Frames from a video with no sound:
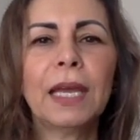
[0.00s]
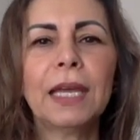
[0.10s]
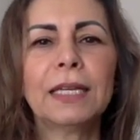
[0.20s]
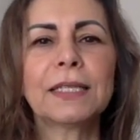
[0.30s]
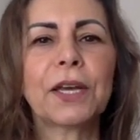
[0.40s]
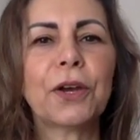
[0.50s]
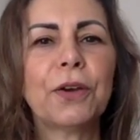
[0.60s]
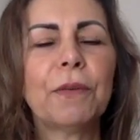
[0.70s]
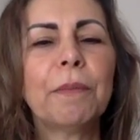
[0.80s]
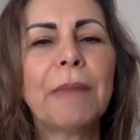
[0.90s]
So
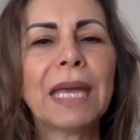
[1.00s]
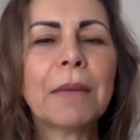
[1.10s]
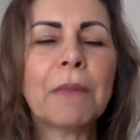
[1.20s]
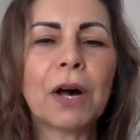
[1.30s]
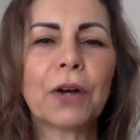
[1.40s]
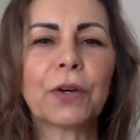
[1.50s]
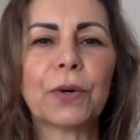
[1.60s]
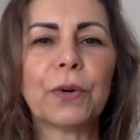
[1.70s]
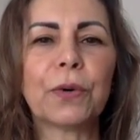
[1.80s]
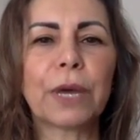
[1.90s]
Meghan
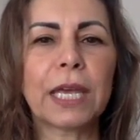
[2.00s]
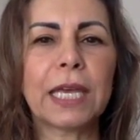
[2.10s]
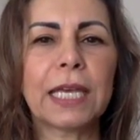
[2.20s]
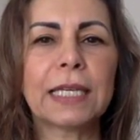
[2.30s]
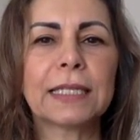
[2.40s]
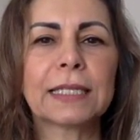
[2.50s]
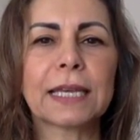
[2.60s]
Markle is